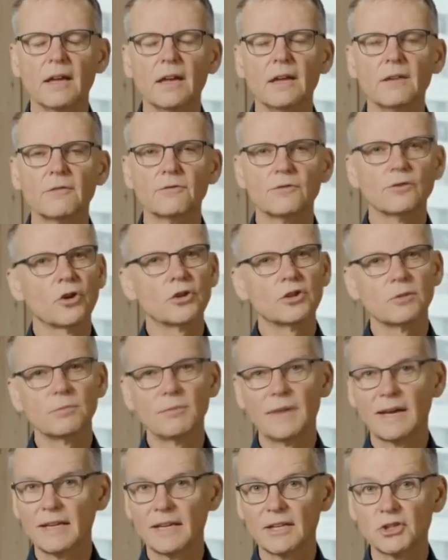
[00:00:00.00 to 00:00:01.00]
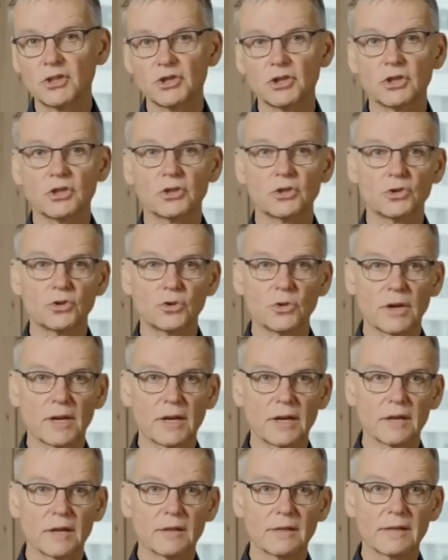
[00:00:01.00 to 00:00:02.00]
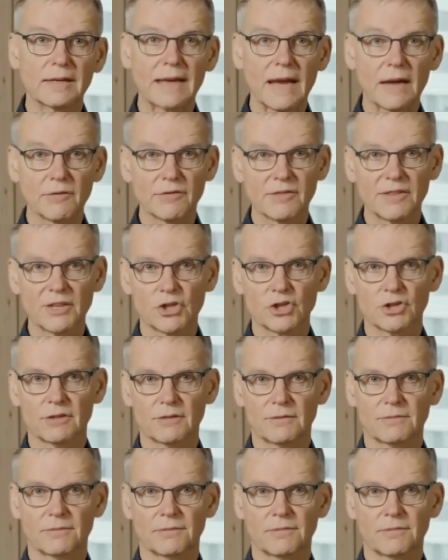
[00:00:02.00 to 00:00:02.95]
if not managed during the live session.